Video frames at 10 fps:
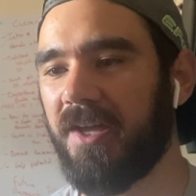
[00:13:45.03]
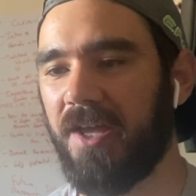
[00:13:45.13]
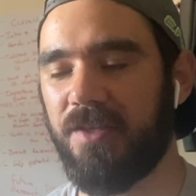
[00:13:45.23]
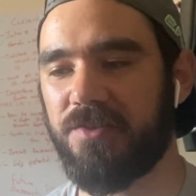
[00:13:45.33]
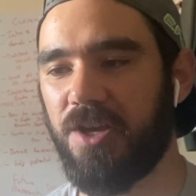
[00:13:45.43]

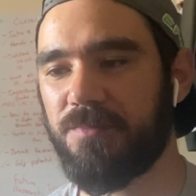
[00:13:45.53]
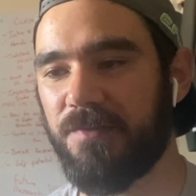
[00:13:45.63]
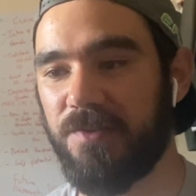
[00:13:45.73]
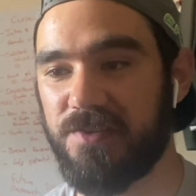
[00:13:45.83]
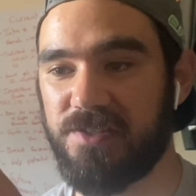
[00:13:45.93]
In terms
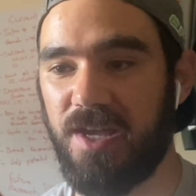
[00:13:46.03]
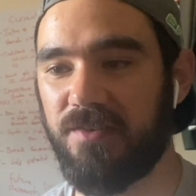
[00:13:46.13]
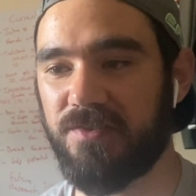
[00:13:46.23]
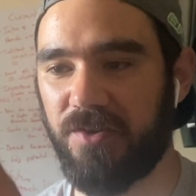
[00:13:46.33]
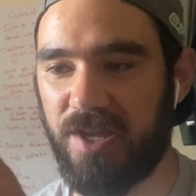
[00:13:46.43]
of the
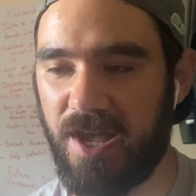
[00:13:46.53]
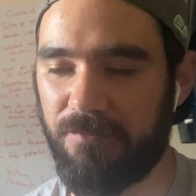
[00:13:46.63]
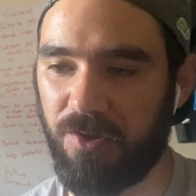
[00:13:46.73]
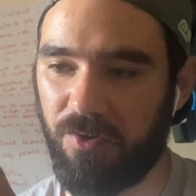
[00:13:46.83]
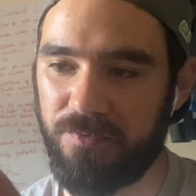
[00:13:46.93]
settings I
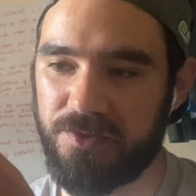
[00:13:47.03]
have it on,